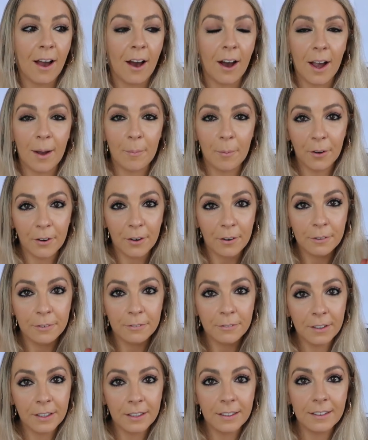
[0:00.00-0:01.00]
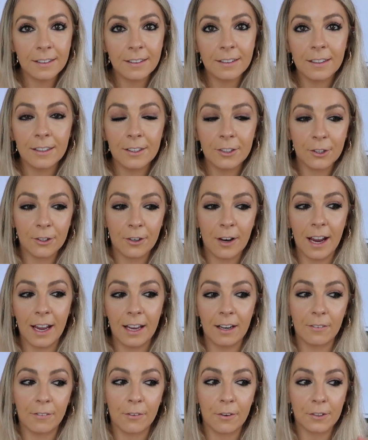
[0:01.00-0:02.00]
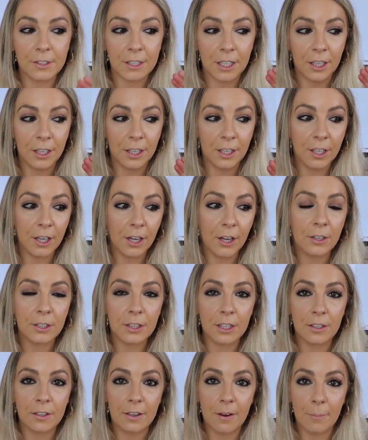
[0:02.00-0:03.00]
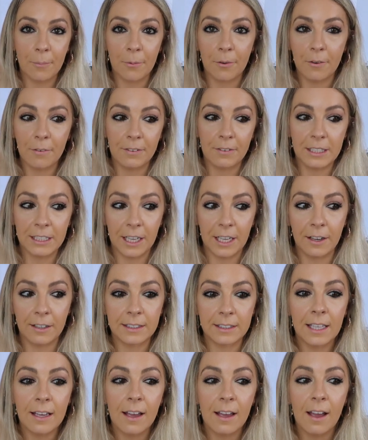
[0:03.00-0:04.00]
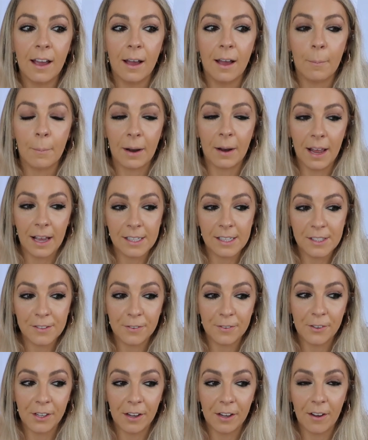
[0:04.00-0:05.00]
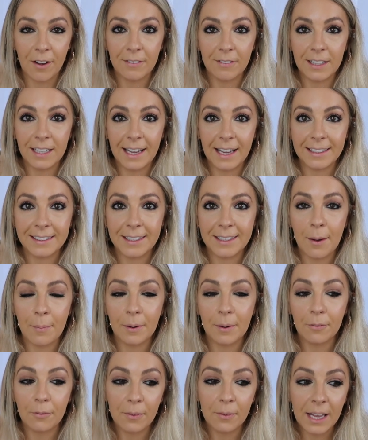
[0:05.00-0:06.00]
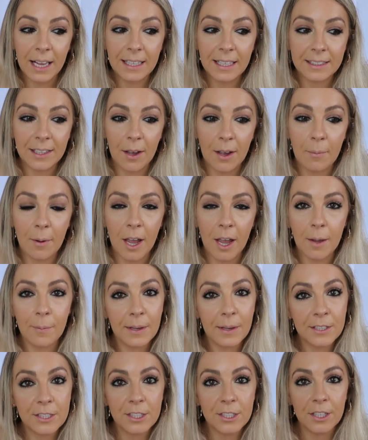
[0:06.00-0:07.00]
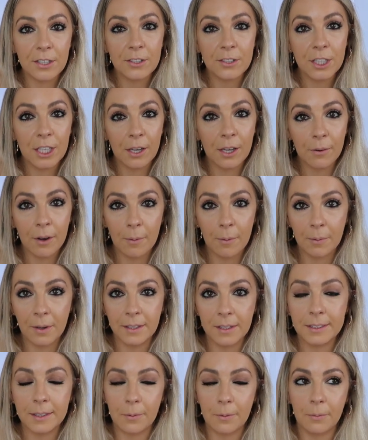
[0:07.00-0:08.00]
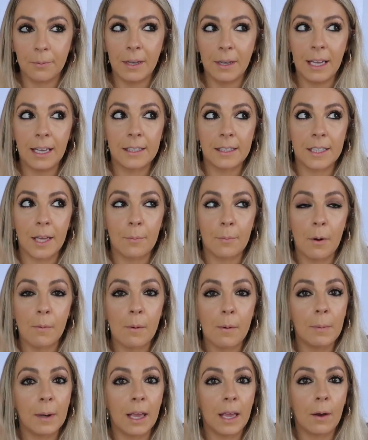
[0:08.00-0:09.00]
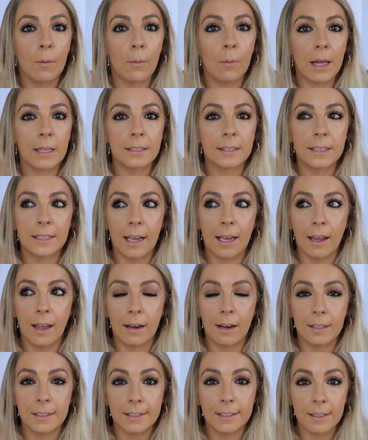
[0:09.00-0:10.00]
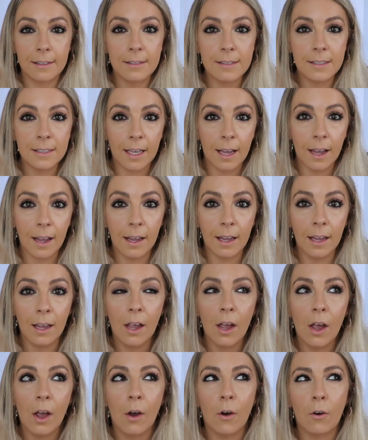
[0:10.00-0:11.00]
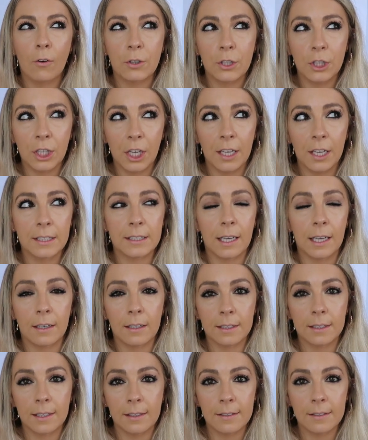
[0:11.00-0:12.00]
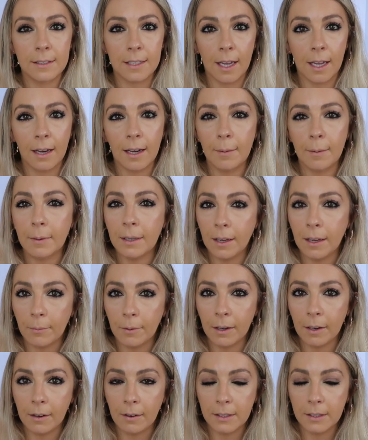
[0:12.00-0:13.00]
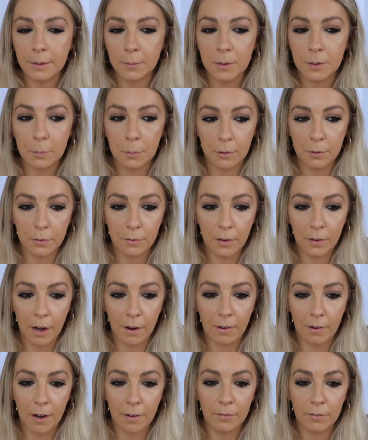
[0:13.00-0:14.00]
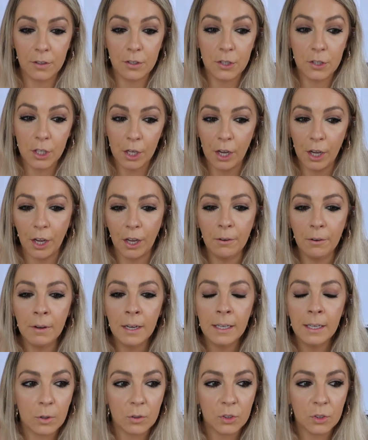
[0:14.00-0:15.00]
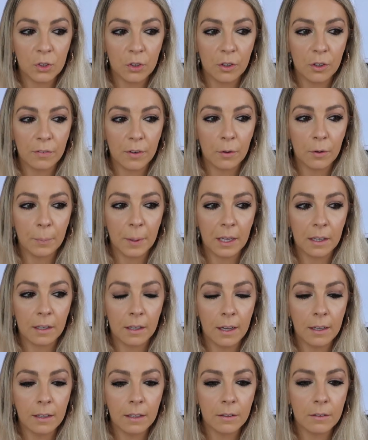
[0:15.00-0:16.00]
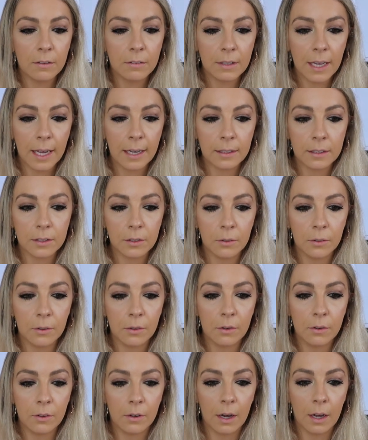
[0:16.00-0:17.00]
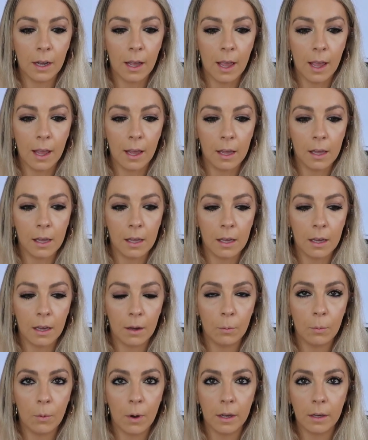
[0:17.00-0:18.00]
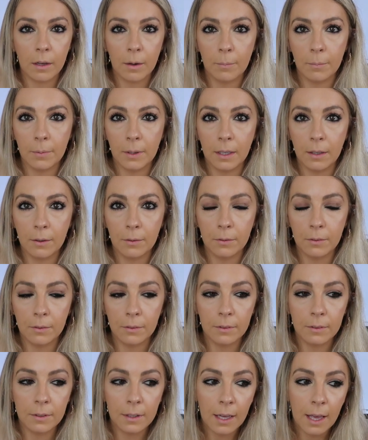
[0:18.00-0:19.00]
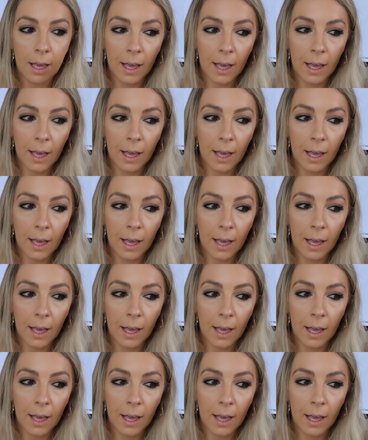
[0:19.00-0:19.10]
I'm on a full train. I've got a huge number of videos planned for you over the next couple of weeks. I'm hoping to do 2 uploads a week, so probably a Wednesday and a Sunday, or a Tuesday and a Sunday. Let me know what you guys would prefer out of the 2. Not sure if it will be a clothing haul next or a white company haul.